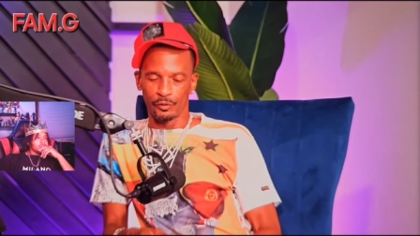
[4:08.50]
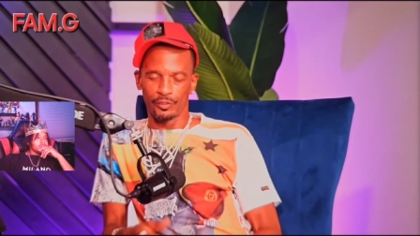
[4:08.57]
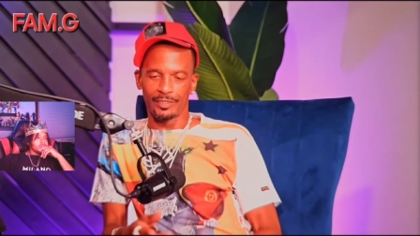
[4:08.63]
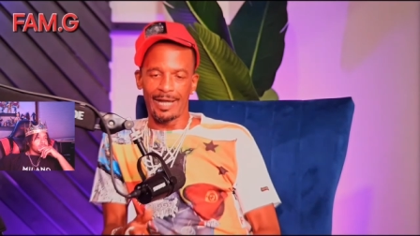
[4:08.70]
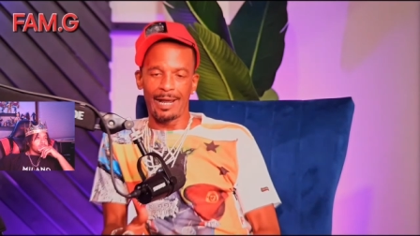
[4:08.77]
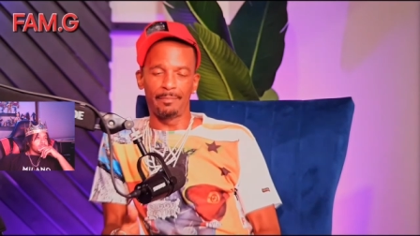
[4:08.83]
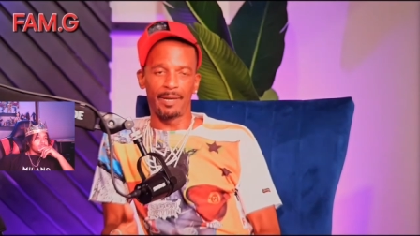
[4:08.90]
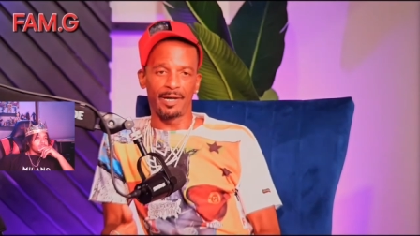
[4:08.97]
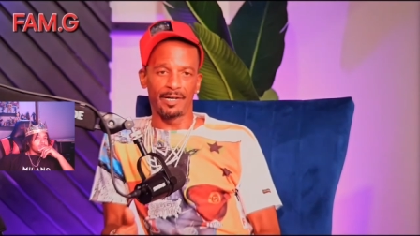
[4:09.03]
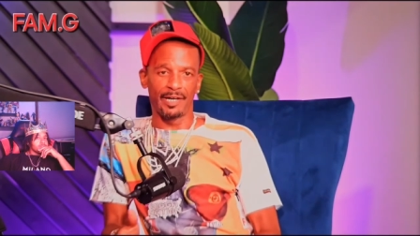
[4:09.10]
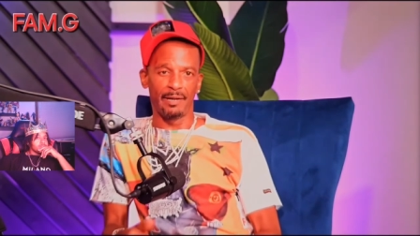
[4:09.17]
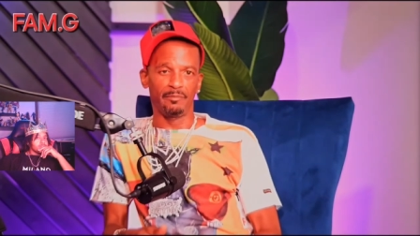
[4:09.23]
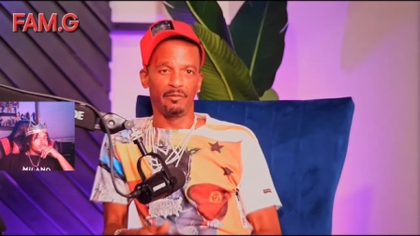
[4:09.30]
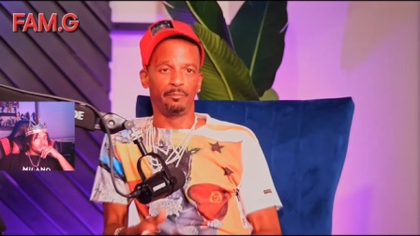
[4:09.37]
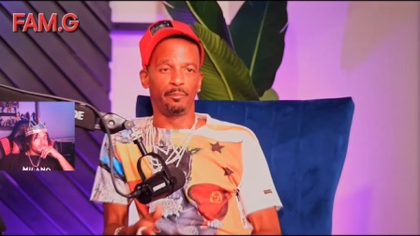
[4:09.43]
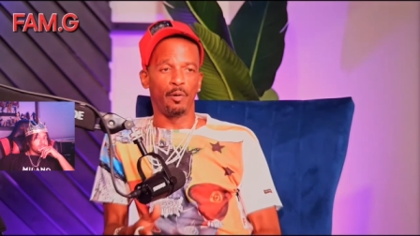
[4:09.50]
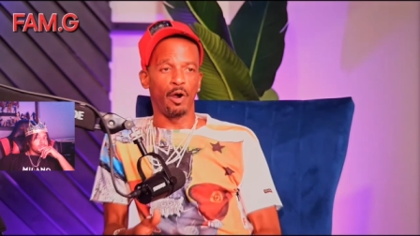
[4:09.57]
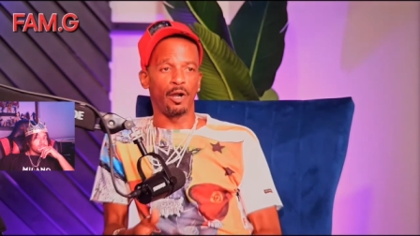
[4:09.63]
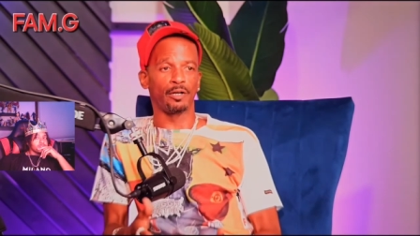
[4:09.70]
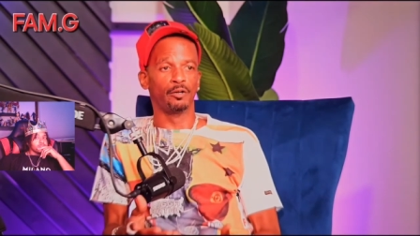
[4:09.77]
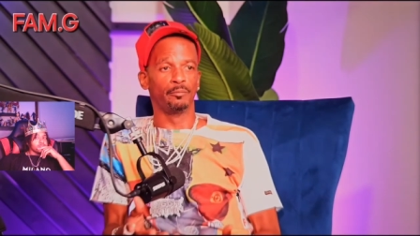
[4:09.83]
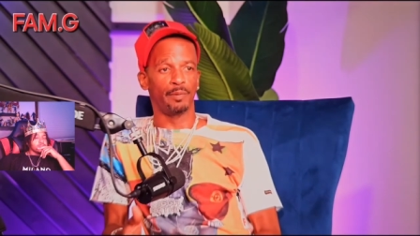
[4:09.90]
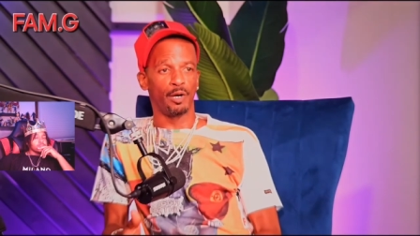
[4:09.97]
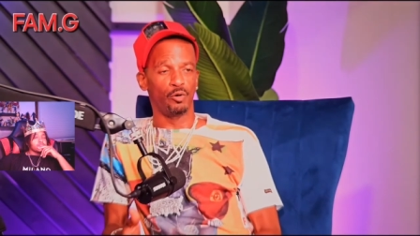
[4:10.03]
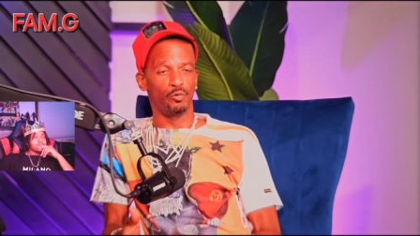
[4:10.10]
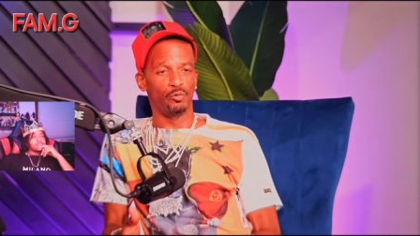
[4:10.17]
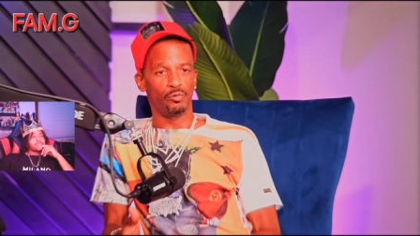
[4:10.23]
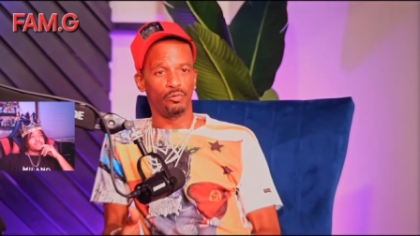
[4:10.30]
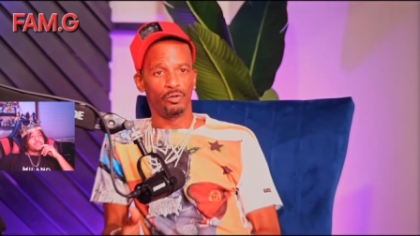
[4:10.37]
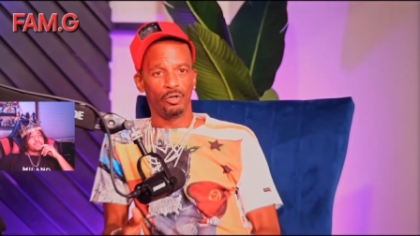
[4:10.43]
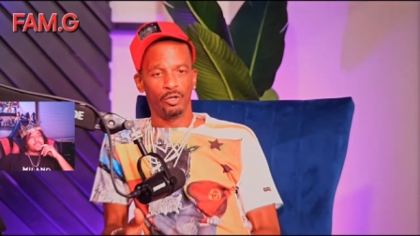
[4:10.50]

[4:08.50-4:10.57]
there's a guy by the name of Bart LeBeau.